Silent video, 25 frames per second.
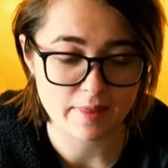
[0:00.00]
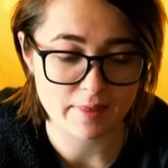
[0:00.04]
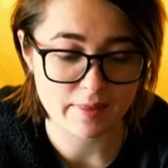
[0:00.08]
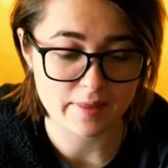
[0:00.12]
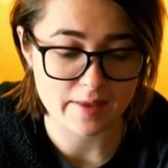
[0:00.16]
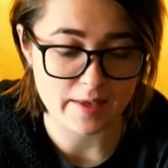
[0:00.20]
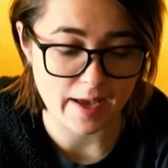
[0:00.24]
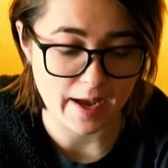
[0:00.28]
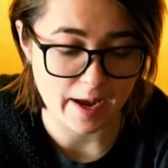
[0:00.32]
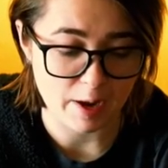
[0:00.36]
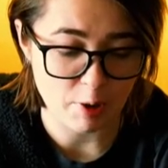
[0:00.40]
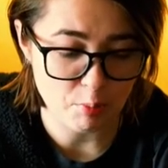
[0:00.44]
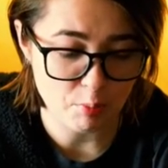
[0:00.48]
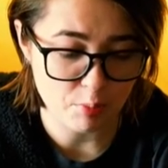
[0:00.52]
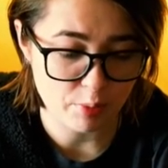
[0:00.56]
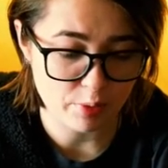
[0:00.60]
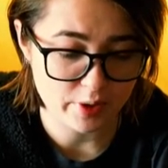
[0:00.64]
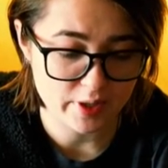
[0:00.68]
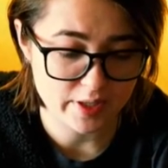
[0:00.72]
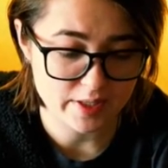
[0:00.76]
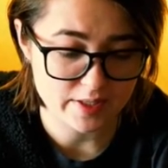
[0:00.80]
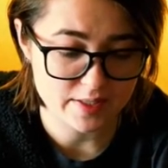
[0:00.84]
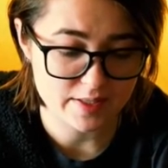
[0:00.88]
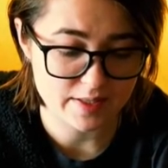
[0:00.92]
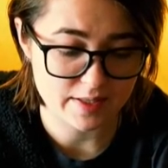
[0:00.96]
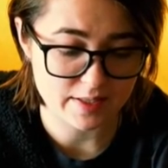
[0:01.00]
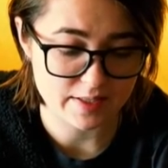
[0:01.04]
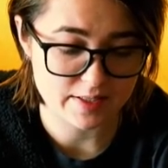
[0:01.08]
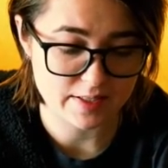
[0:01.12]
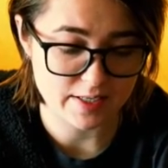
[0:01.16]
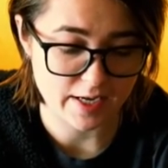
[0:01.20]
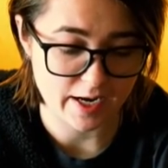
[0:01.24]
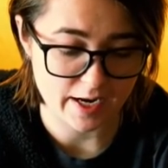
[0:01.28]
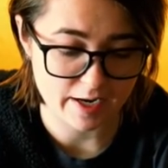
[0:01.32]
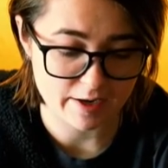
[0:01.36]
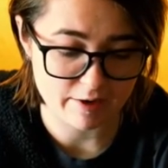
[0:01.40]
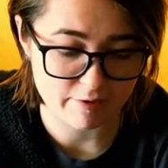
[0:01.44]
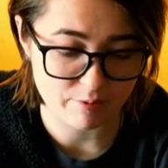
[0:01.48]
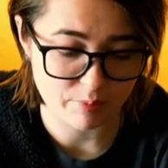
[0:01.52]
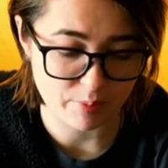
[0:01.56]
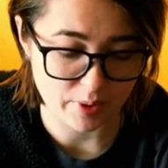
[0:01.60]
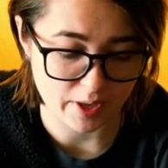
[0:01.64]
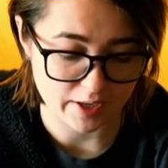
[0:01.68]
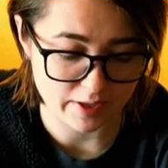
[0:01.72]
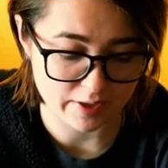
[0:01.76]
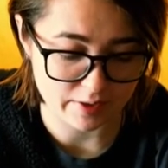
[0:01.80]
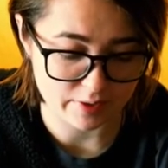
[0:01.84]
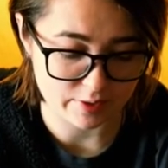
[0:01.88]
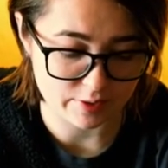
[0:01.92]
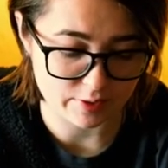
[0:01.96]
The Empress, the Ten of
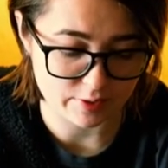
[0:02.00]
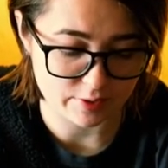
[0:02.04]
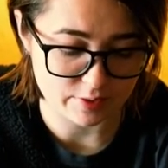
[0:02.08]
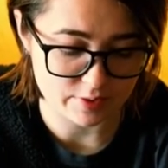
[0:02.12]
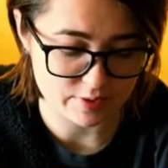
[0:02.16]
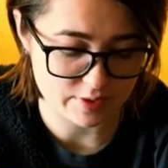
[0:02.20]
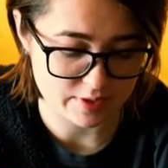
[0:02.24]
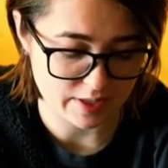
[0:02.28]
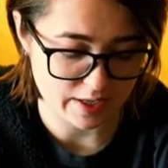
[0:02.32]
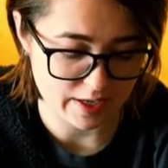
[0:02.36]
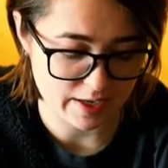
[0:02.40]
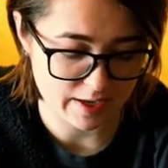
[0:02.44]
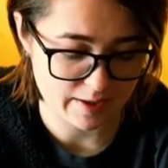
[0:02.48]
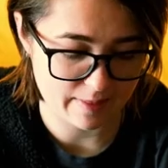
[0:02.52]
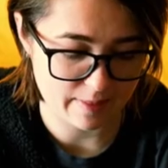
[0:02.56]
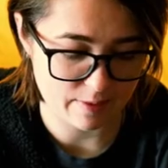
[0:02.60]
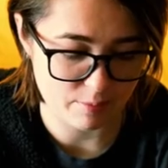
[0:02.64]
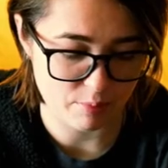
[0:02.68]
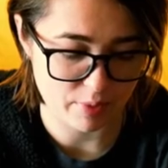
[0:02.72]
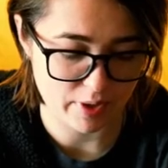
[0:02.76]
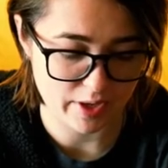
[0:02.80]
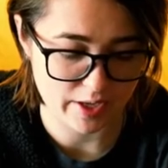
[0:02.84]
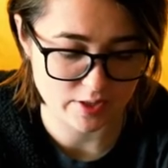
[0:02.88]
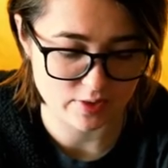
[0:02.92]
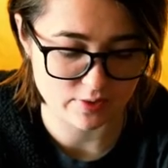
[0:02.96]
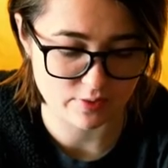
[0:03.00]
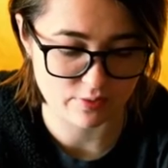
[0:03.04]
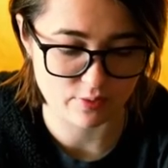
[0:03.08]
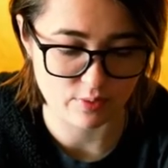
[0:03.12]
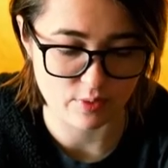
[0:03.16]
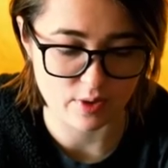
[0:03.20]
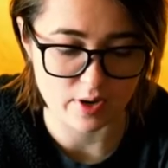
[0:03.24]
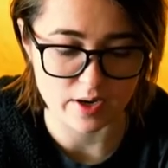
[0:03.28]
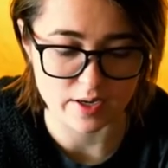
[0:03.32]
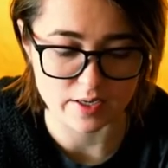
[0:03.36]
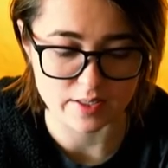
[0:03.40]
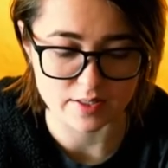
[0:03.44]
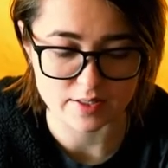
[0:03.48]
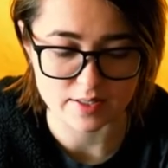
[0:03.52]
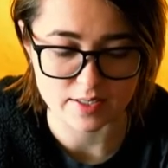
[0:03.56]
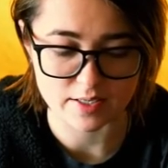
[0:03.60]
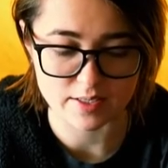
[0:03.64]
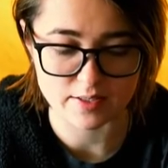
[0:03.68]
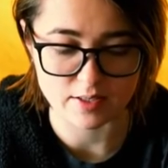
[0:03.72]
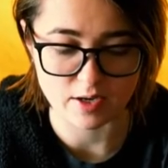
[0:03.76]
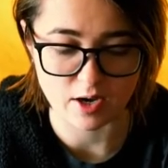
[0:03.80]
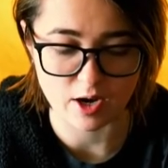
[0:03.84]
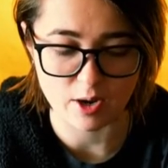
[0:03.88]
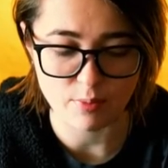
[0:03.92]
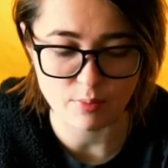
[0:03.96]
Pentacles, and the Page of Wands.
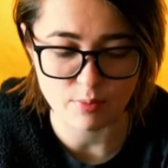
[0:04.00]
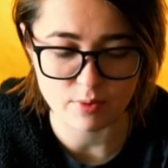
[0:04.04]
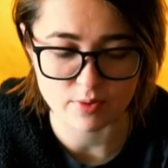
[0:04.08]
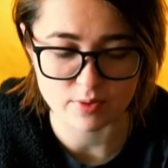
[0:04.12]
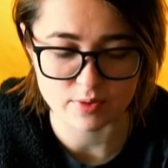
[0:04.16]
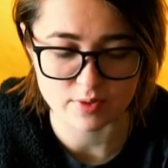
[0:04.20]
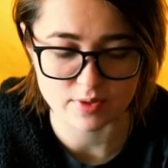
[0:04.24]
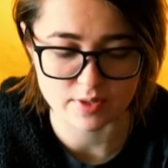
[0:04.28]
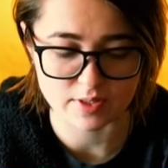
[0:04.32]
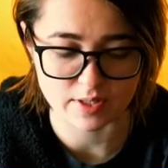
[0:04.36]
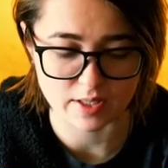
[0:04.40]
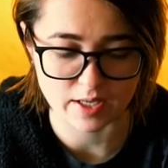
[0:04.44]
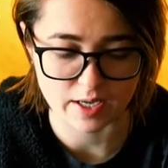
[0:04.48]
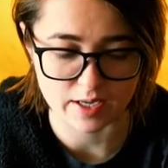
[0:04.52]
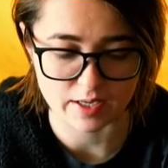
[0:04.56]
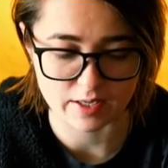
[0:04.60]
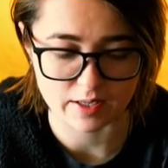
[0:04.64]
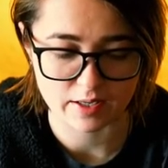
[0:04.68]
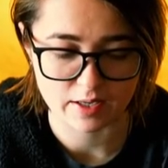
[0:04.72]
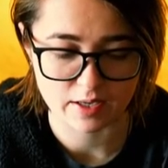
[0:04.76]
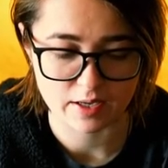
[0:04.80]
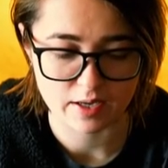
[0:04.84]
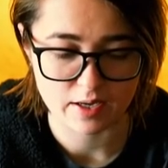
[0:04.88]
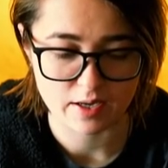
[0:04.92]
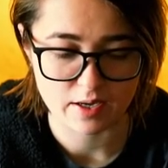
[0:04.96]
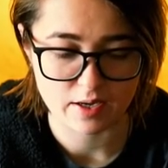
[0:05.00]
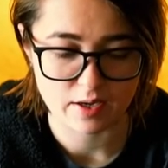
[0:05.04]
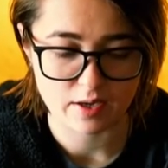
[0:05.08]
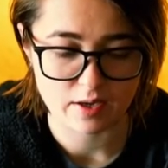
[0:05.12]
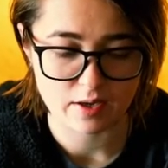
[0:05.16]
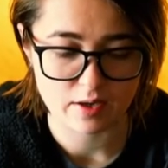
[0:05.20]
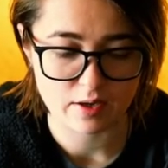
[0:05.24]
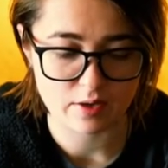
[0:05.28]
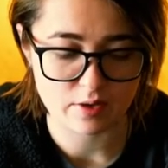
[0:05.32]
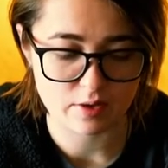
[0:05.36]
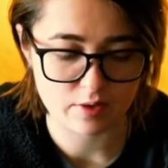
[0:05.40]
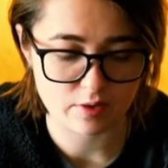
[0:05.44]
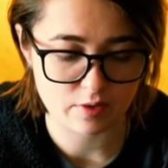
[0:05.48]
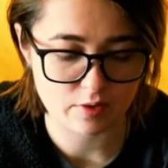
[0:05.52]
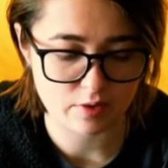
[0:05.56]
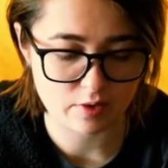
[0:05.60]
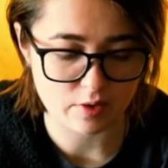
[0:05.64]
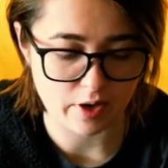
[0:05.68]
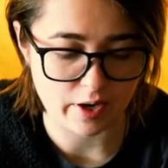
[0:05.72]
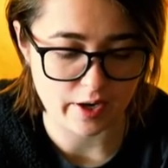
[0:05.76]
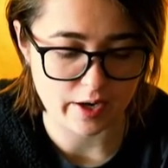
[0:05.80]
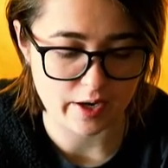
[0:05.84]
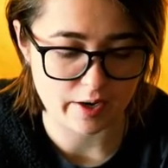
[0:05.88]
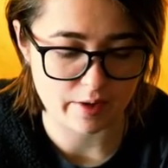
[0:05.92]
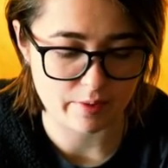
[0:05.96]
It's almost like
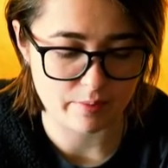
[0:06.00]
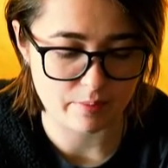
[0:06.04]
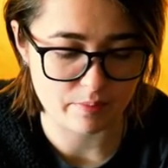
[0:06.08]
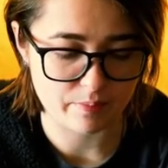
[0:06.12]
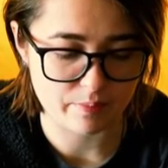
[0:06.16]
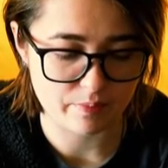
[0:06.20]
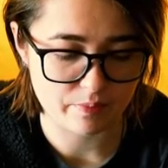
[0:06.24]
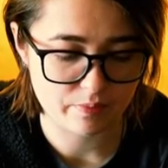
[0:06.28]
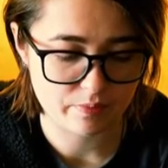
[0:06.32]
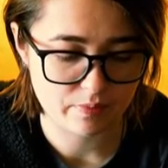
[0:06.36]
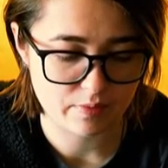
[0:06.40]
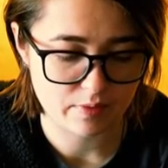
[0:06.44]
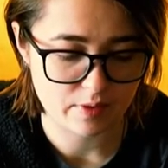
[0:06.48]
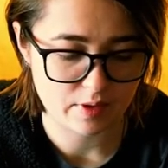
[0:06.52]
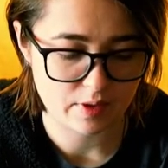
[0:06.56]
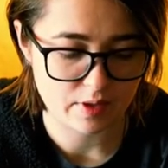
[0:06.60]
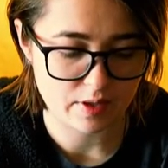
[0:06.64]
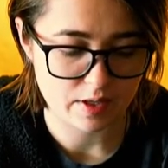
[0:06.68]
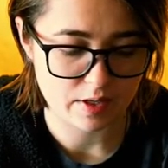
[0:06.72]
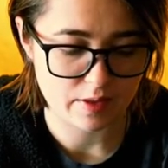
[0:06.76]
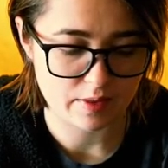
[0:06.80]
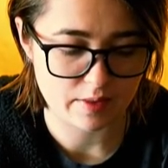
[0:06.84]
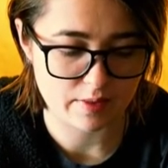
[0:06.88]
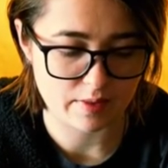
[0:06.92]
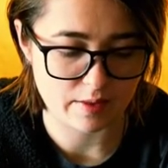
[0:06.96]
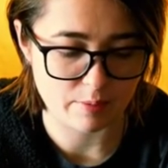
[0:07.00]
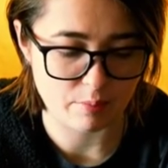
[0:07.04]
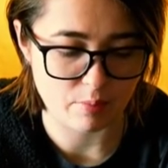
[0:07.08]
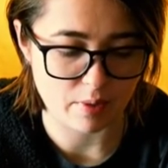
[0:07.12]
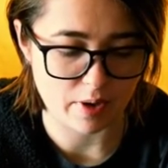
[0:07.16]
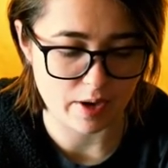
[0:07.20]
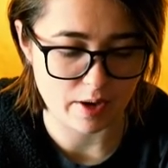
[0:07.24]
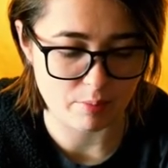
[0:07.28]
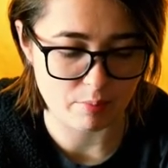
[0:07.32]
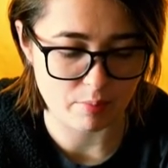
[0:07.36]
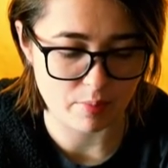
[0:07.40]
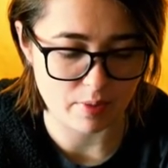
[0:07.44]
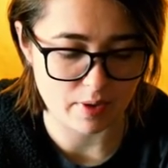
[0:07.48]
um, the a,